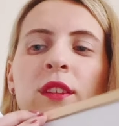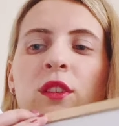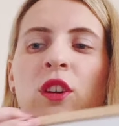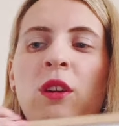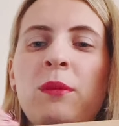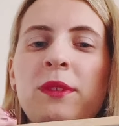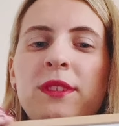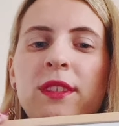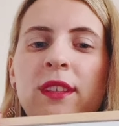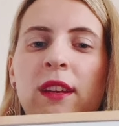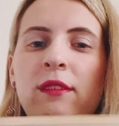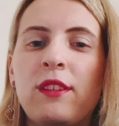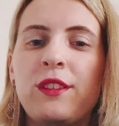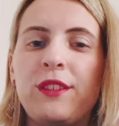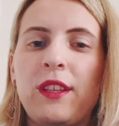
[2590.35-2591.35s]
the comments and
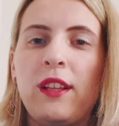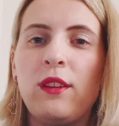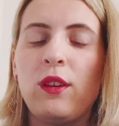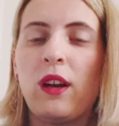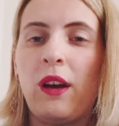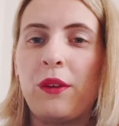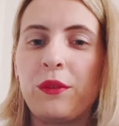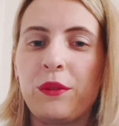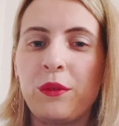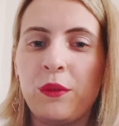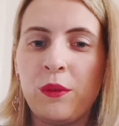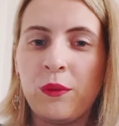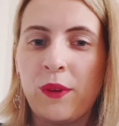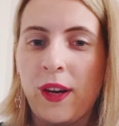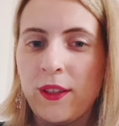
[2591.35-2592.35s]
I will tell you how
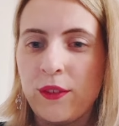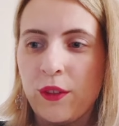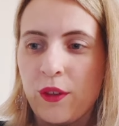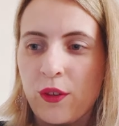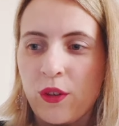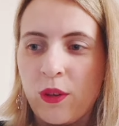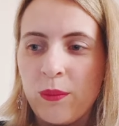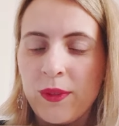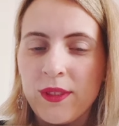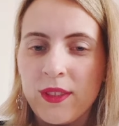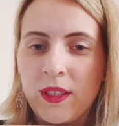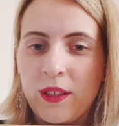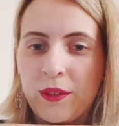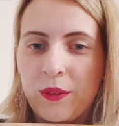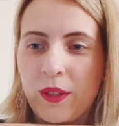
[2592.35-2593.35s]
to write your hobbies
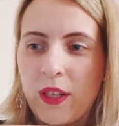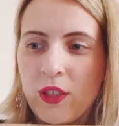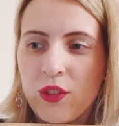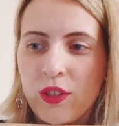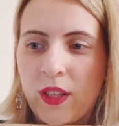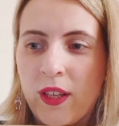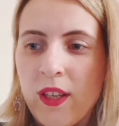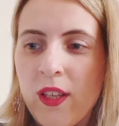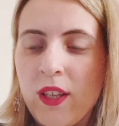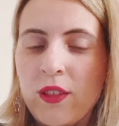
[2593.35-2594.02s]
in Croatia.